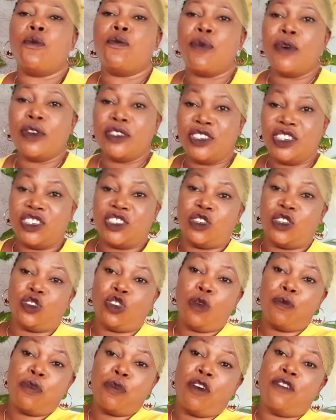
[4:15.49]
put it on
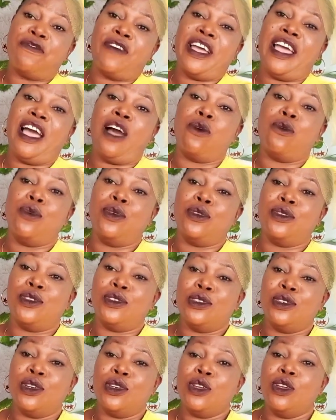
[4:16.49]
top of firewood
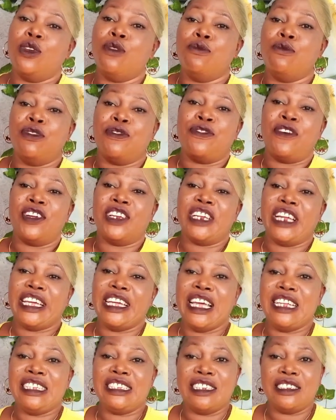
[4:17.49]
before they
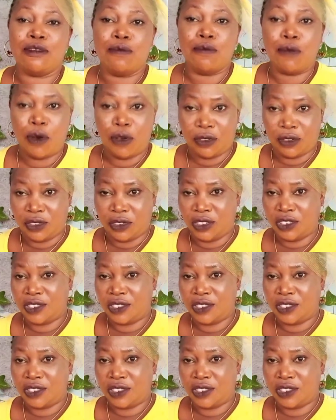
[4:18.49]
get it burned.